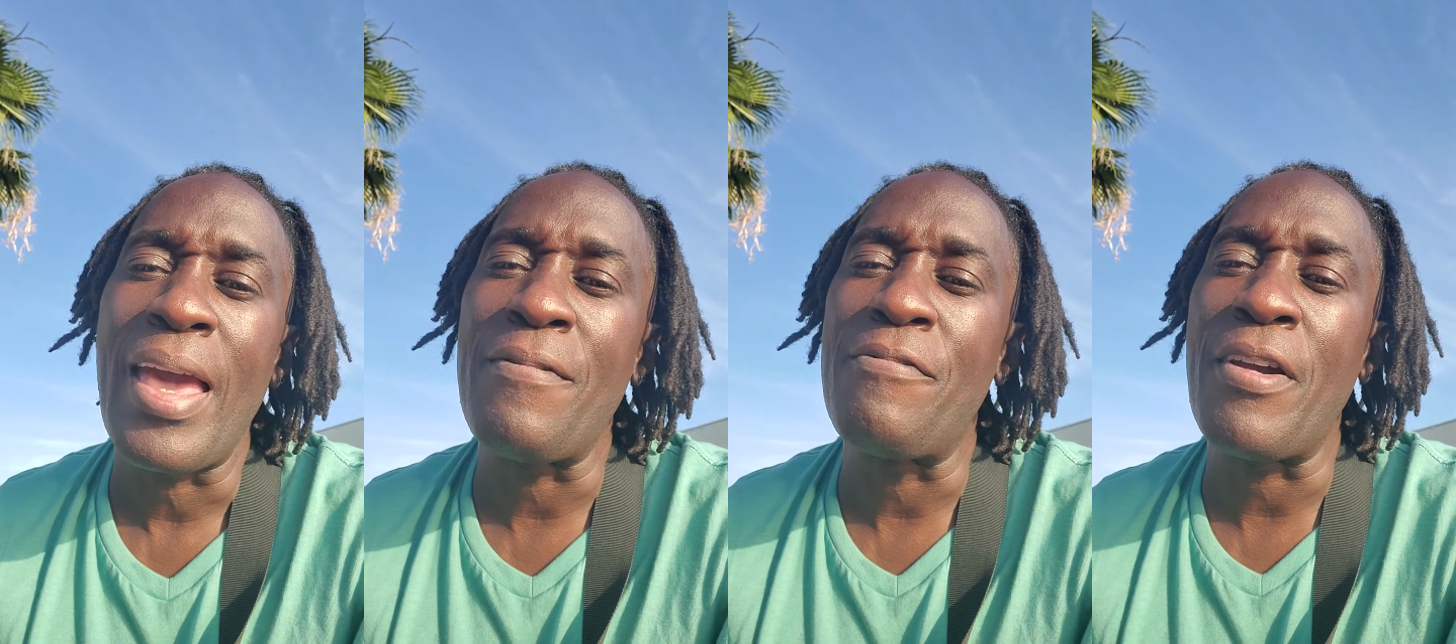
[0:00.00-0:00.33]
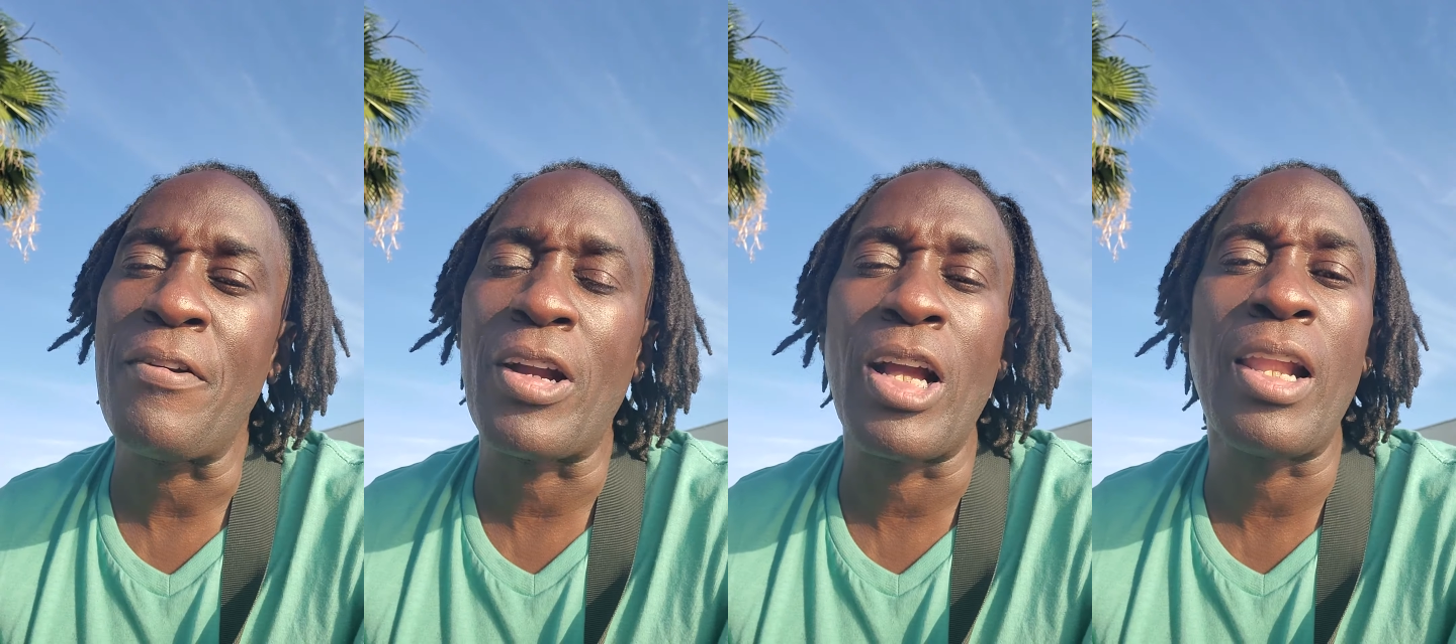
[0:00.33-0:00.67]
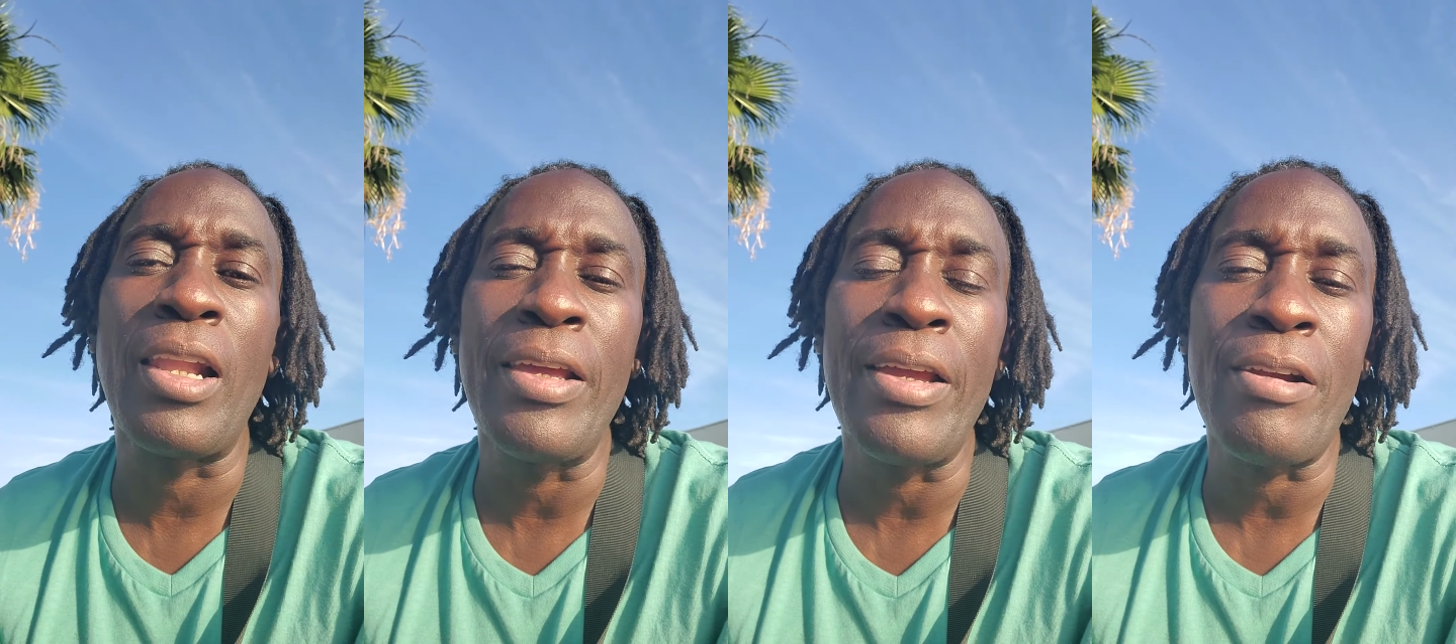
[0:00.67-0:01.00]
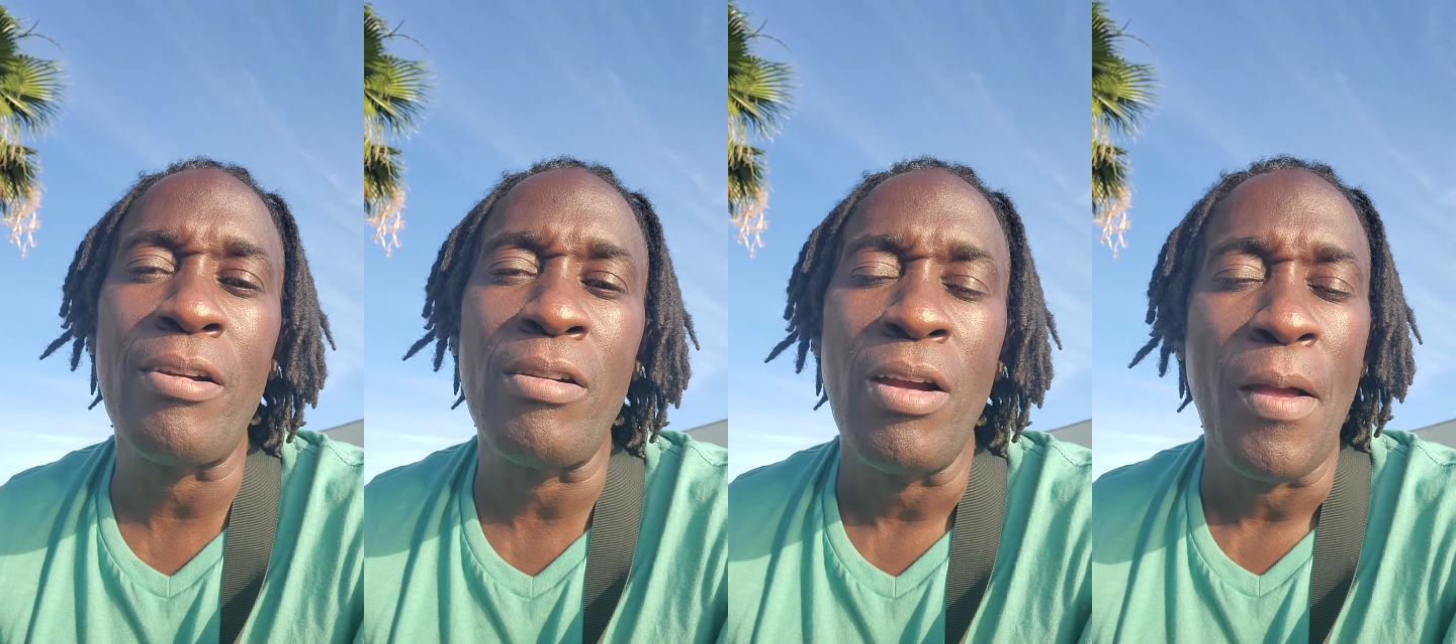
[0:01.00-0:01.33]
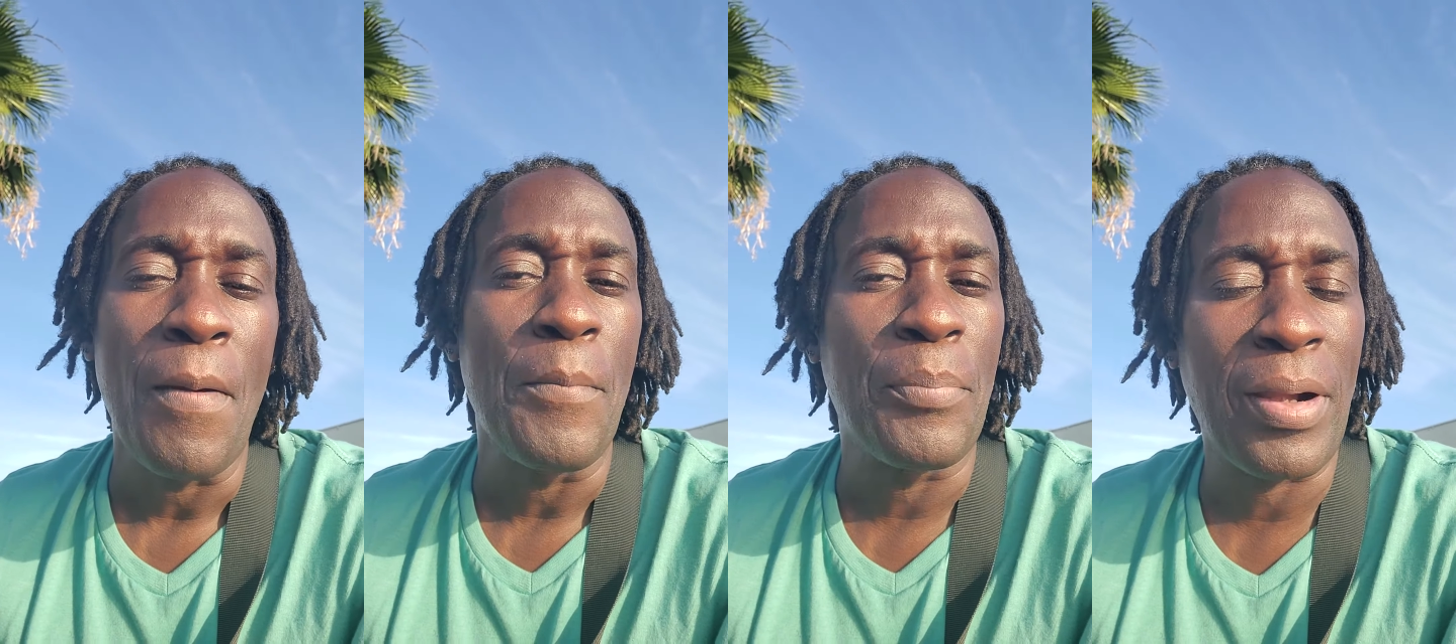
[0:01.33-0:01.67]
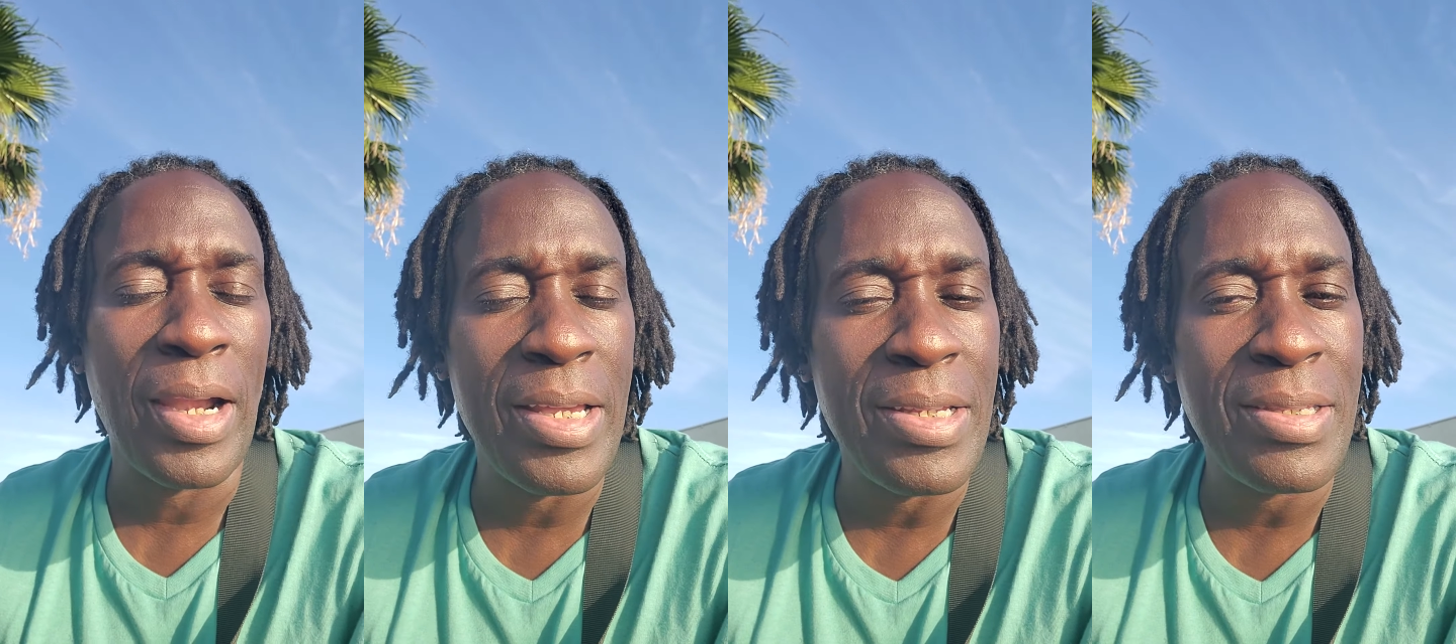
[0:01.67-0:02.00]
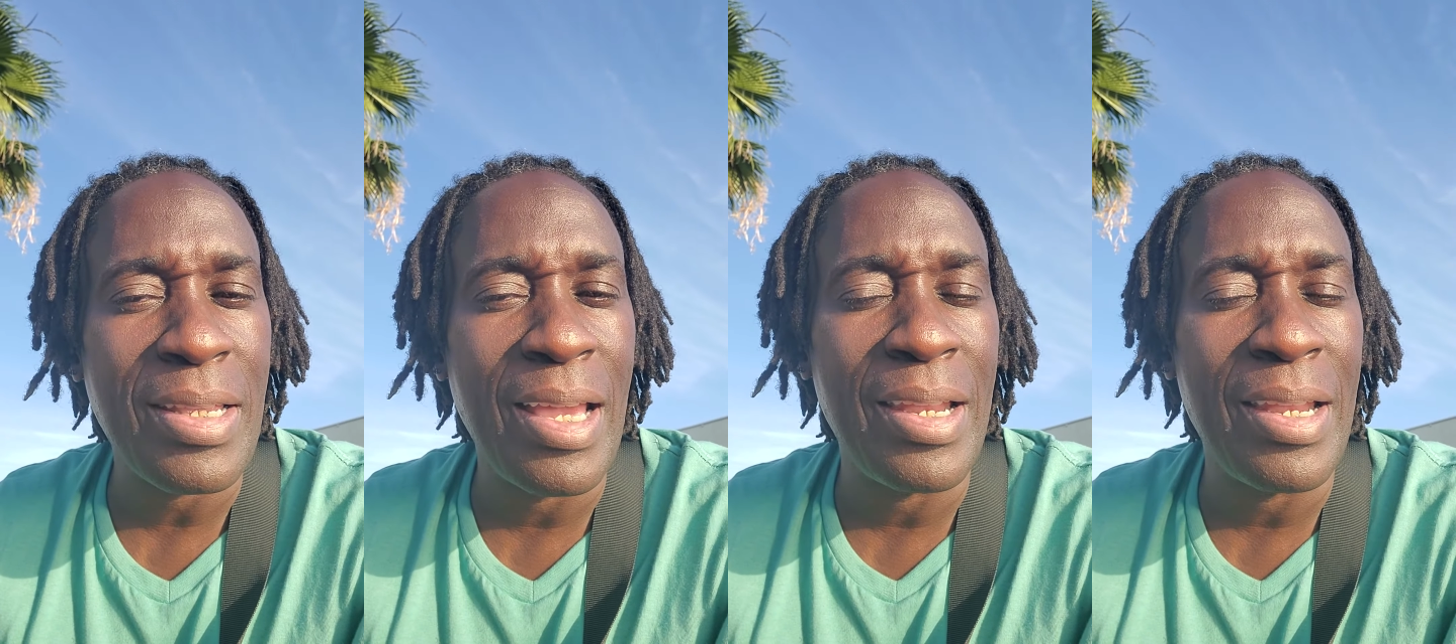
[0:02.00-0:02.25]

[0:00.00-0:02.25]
a very clear place,